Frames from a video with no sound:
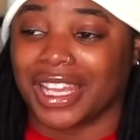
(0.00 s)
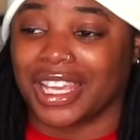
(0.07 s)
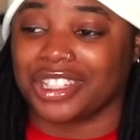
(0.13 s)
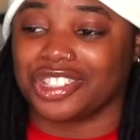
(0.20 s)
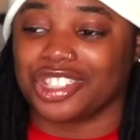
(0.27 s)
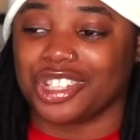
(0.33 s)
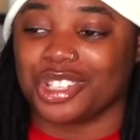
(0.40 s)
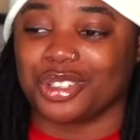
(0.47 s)
Like,
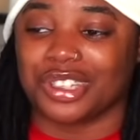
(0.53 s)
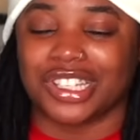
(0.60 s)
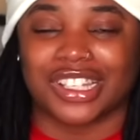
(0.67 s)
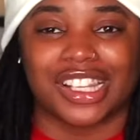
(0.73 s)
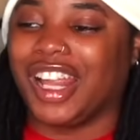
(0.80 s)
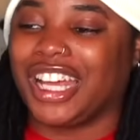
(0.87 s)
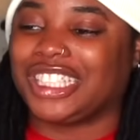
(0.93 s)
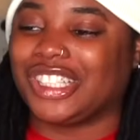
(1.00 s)
she just
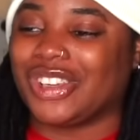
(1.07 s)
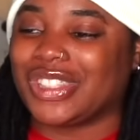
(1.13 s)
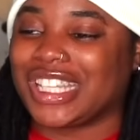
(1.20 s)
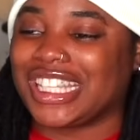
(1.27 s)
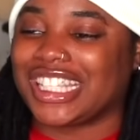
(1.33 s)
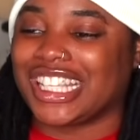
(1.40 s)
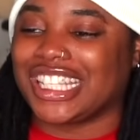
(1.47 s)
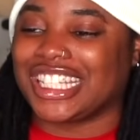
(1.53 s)
let your
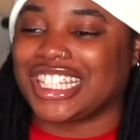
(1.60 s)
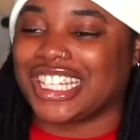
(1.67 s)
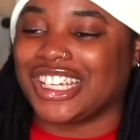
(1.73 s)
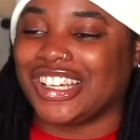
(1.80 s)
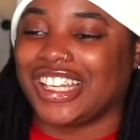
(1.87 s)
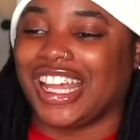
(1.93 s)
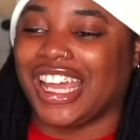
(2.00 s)
sister chill.